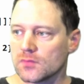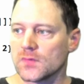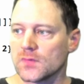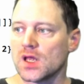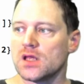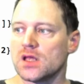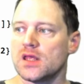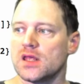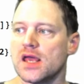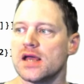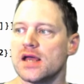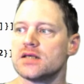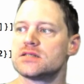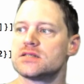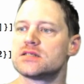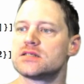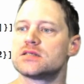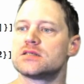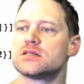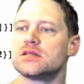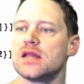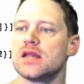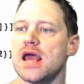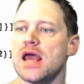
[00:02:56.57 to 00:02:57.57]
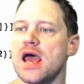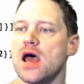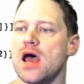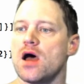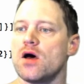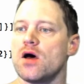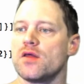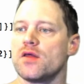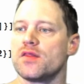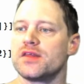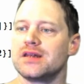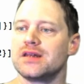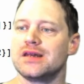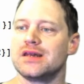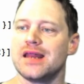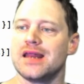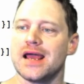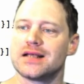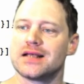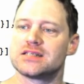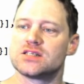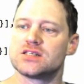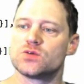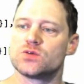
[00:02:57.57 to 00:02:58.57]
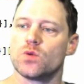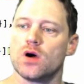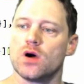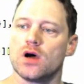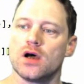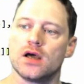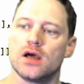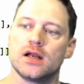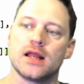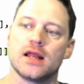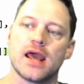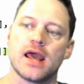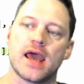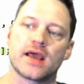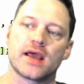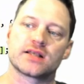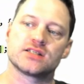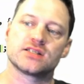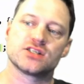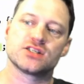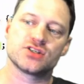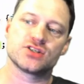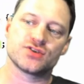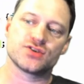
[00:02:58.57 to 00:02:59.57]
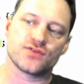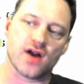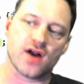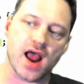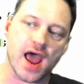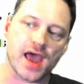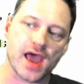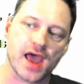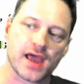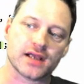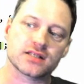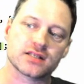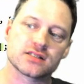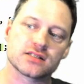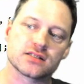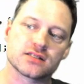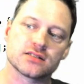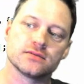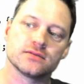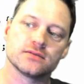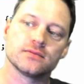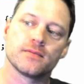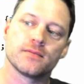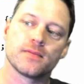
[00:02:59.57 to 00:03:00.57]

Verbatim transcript: yes, now the next one extracts